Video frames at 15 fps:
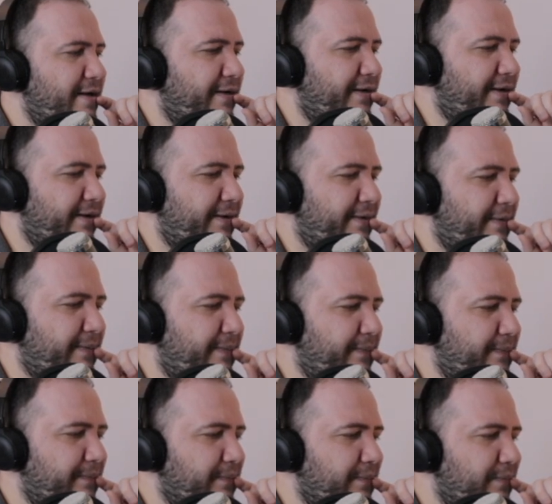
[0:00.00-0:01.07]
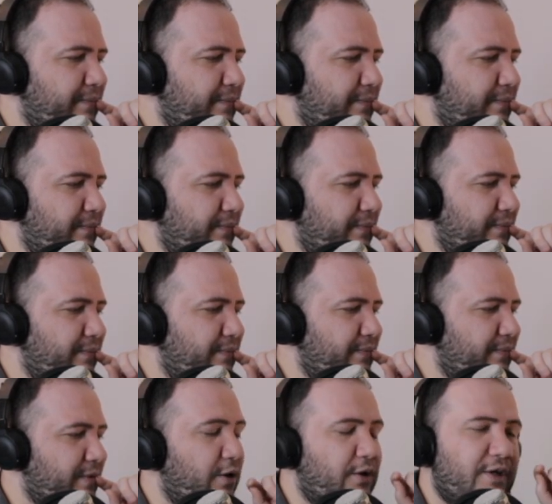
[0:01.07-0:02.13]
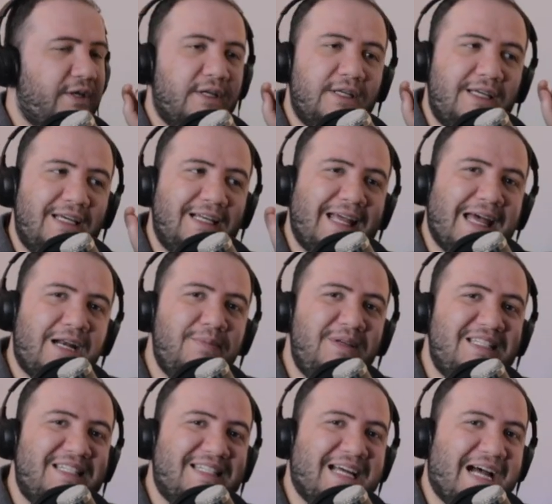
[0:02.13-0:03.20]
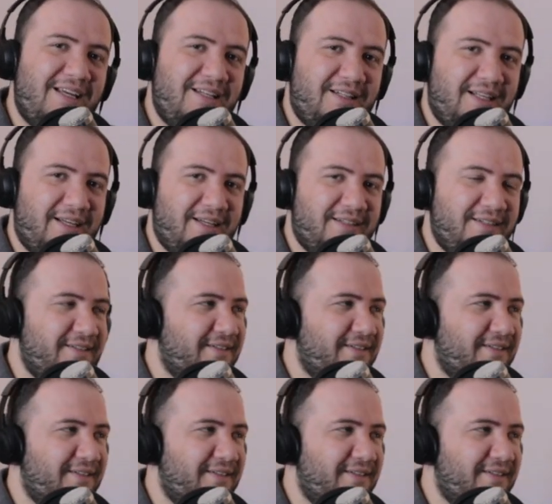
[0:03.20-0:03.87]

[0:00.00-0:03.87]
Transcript: Guilherme Zaiding.